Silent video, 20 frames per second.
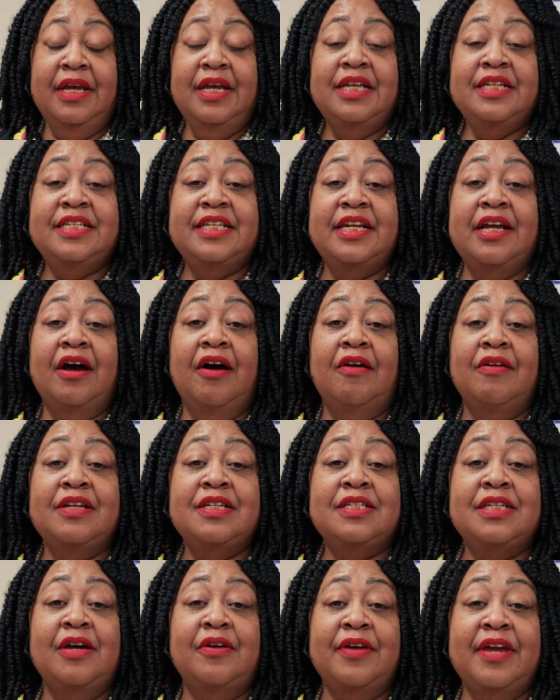City Hall
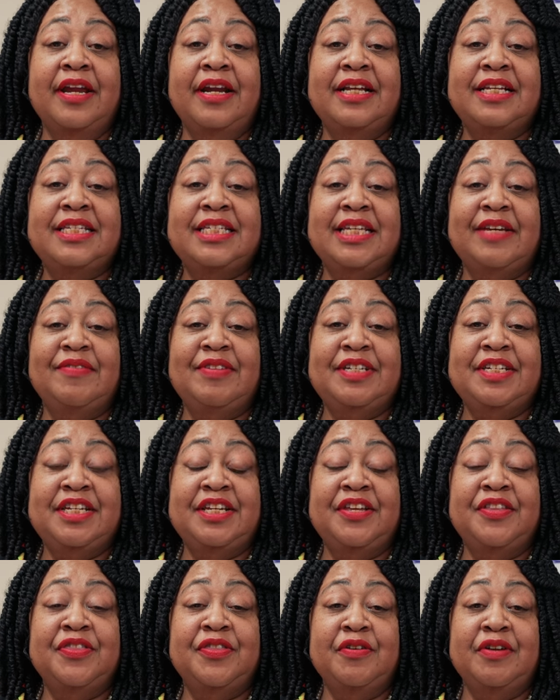is located at
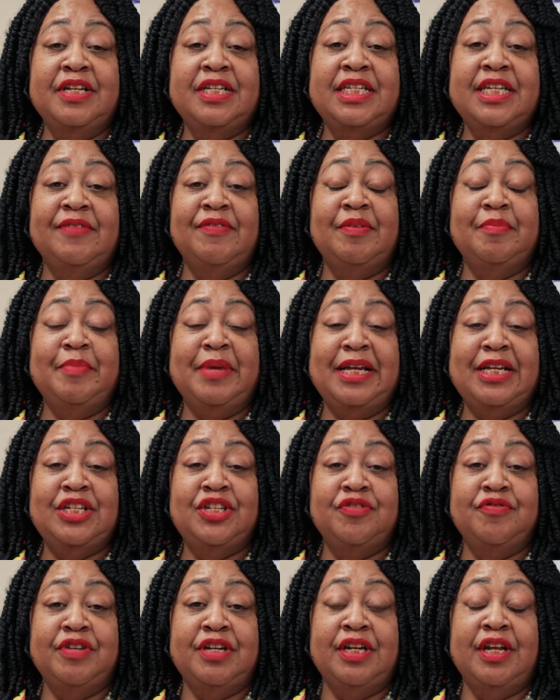seventeen thirty-seven Main
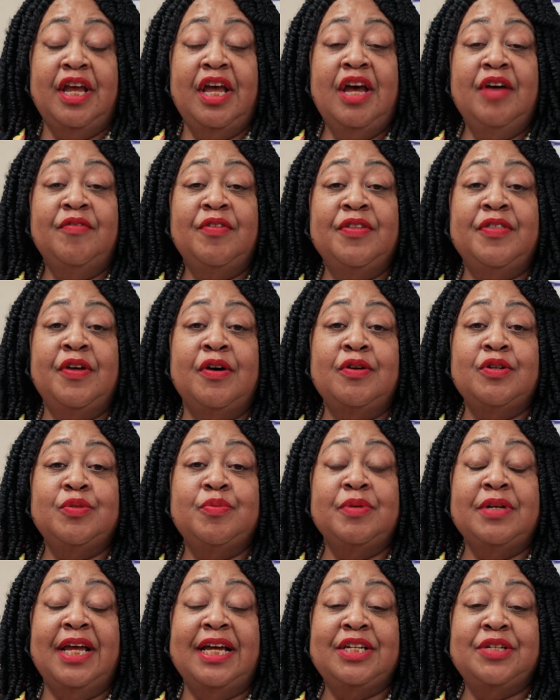Street for those who
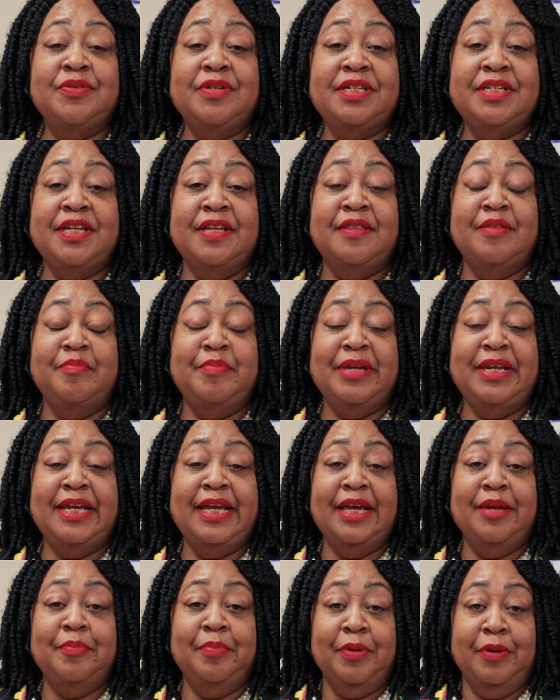would like to attend the meeting
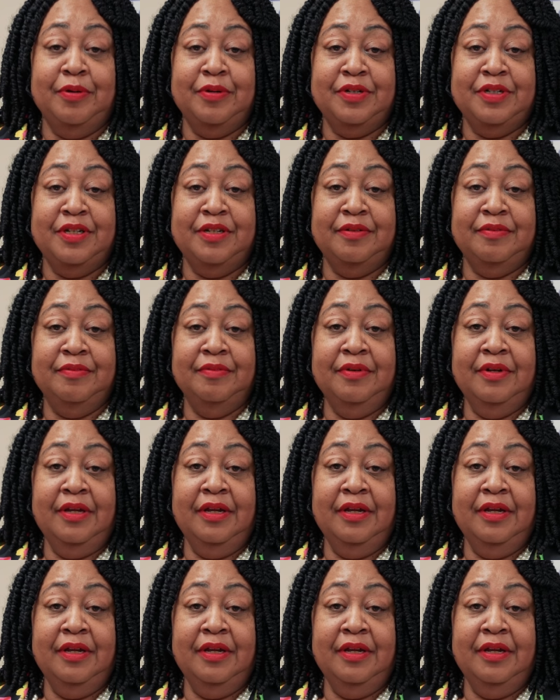in person.